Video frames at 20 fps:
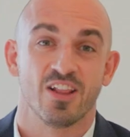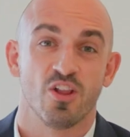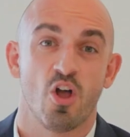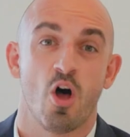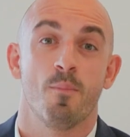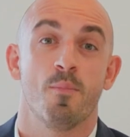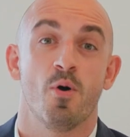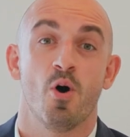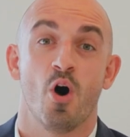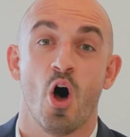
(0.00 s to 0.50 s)

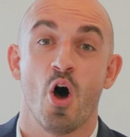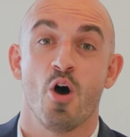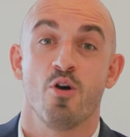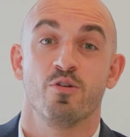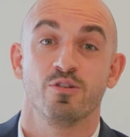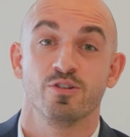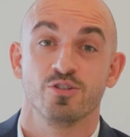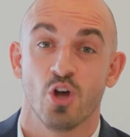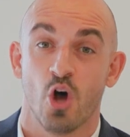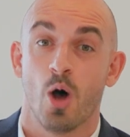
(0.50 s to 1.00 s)
lot more
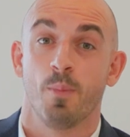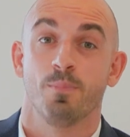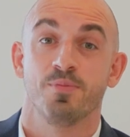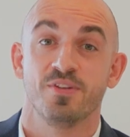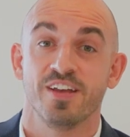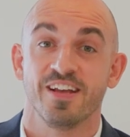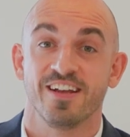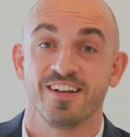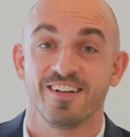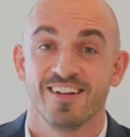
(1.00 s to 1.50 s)
owners
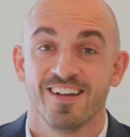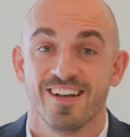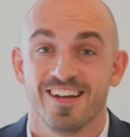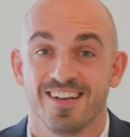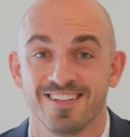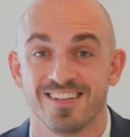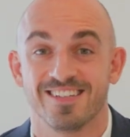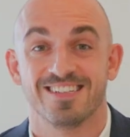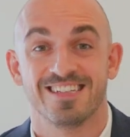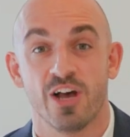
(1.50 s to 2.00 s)
opting
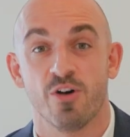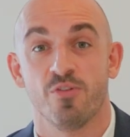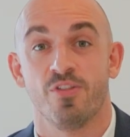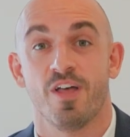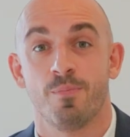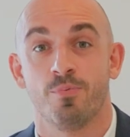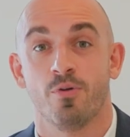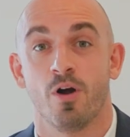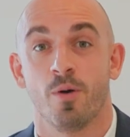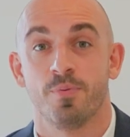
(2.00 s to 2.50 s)
to sell
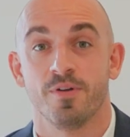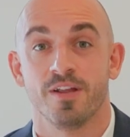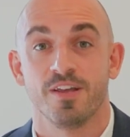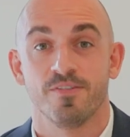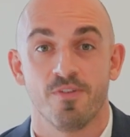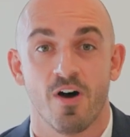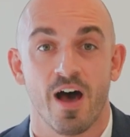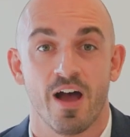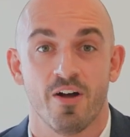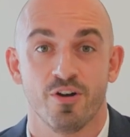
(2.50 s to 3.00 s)
their property
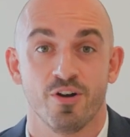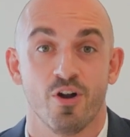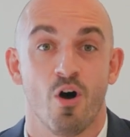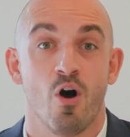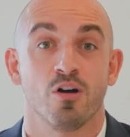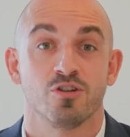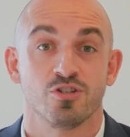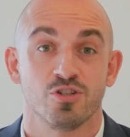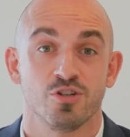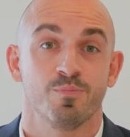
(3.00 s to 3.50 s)
via an
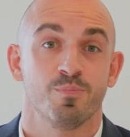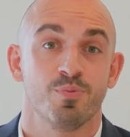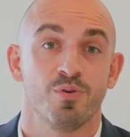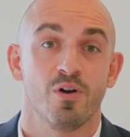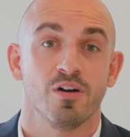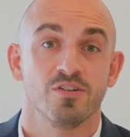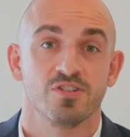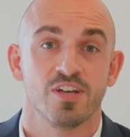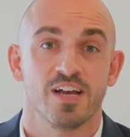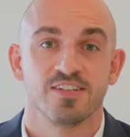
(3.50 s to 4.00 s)
auction
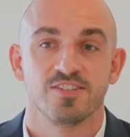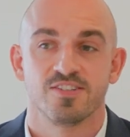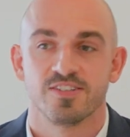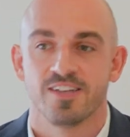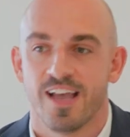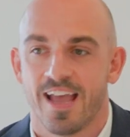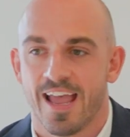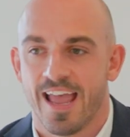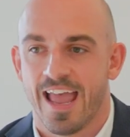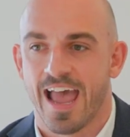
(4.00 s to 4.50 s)

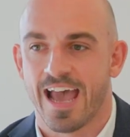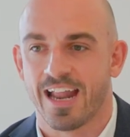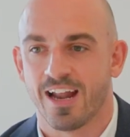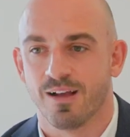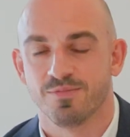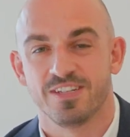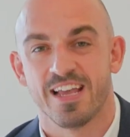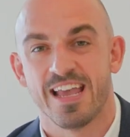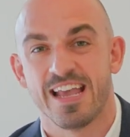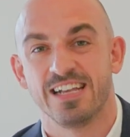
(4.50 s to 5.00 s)
process, and
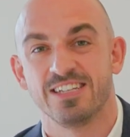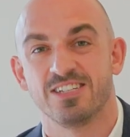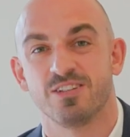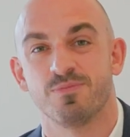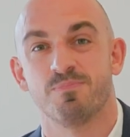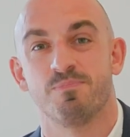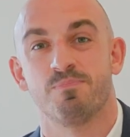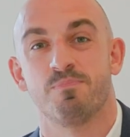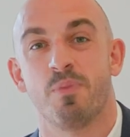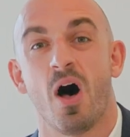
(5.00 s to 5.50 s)
I'm seeing
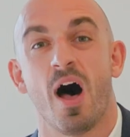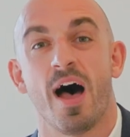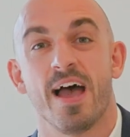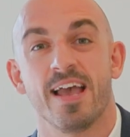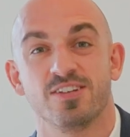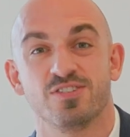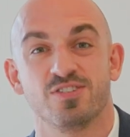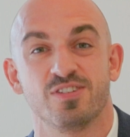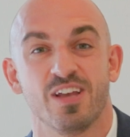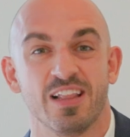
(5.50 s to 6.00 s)
some
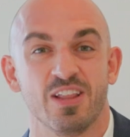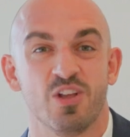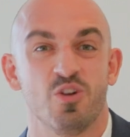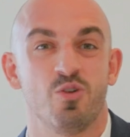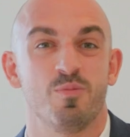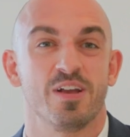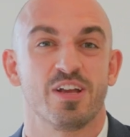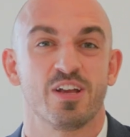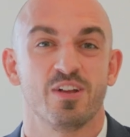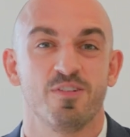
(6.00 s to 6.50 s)
buyers a
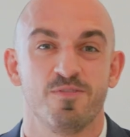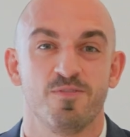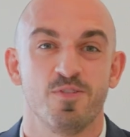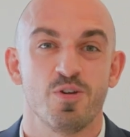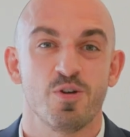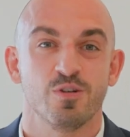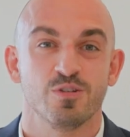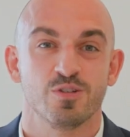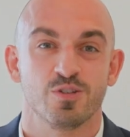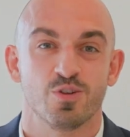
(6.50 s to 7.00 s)
little bit
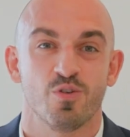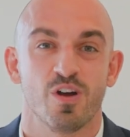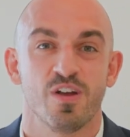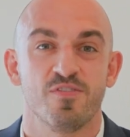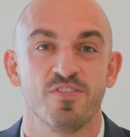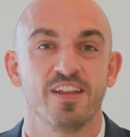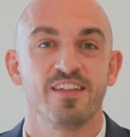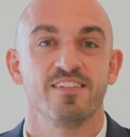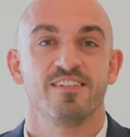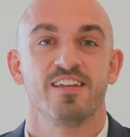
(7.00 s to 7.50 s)
confused or
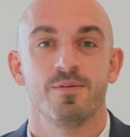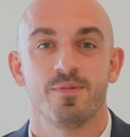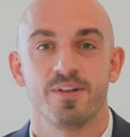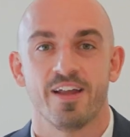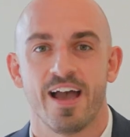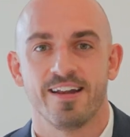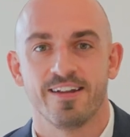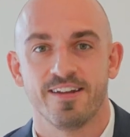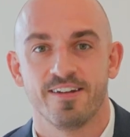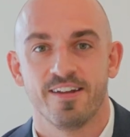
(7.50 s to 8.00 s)
even
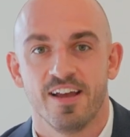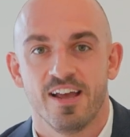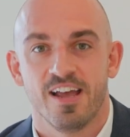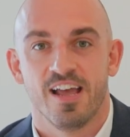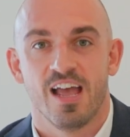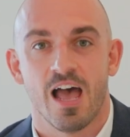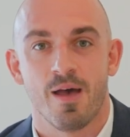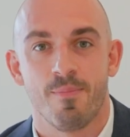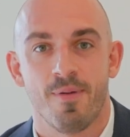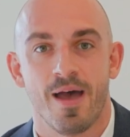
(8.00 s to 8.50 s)
intimidated
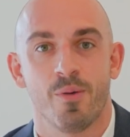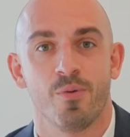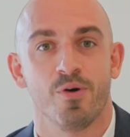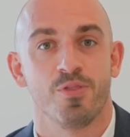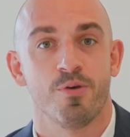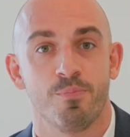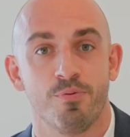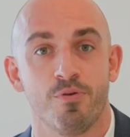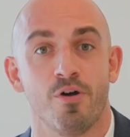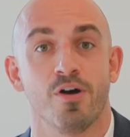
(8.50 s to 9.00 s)
about
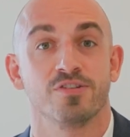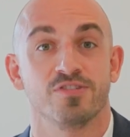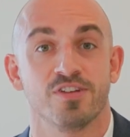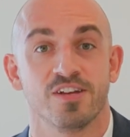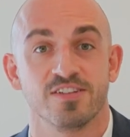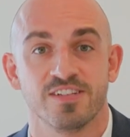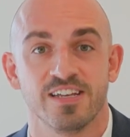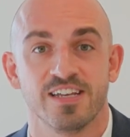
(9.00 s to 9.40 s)
what the process